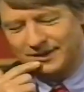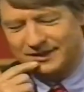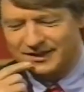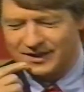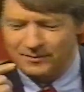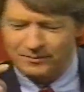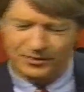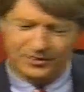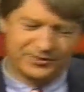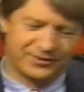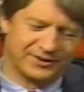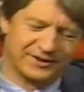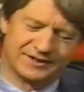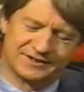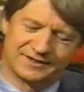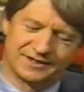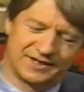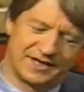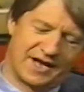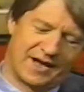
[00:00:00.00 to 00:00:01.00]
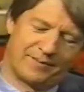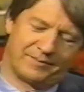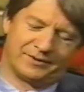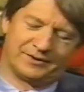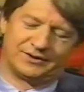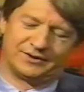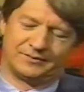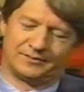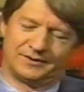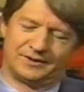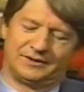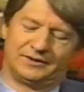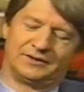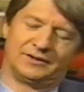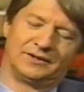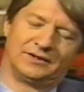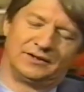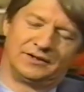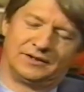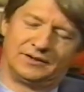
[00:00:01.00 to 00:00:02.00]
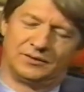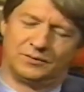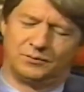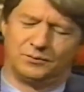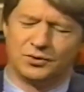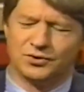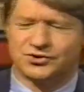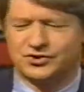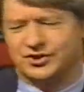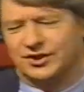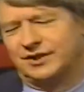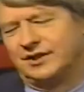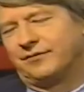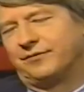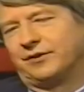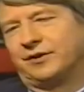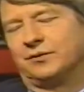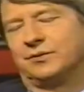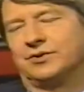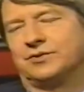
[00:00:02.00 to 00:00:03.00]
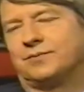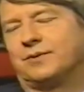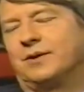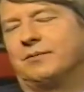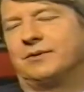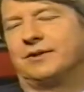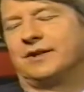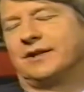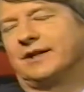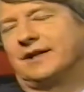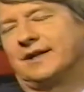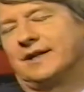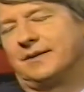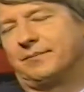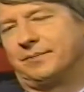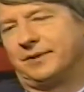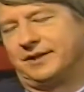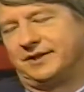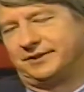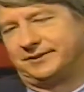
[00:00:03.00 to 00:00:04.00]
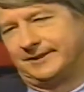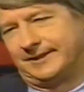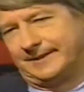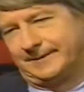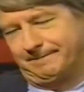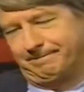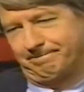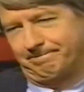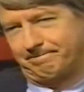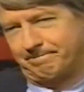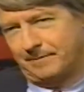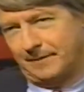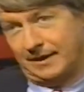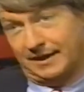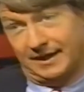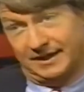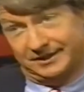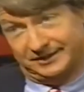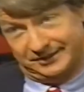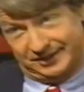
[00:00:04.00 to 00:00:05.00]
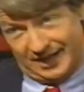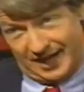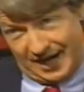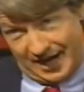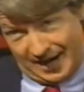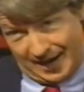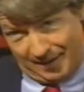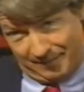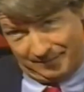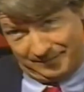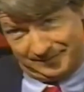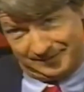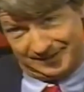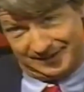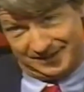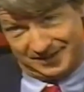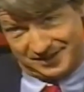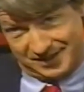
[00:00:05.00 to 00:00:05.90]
couple things that happened to me. Most significant was probably that I got a paycheck. I got a job. I got a